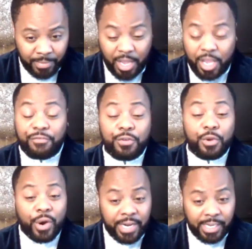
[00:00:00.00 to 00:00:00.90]
If you
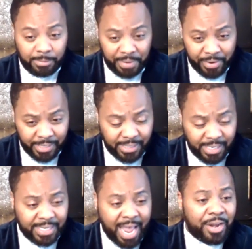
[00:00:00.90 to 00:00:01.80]
are an experienced
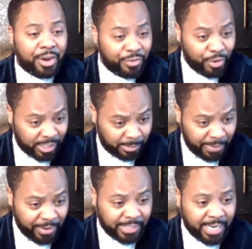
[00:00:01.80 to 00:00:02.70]
designer or you're
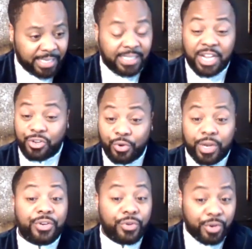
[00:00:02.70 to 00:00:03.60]
experienced in this, then you
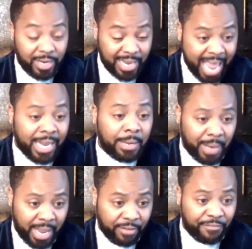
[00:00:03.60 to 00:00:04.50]
can do your lighting
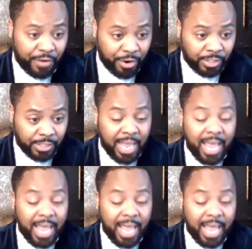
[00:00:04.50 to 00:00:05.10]
plan first,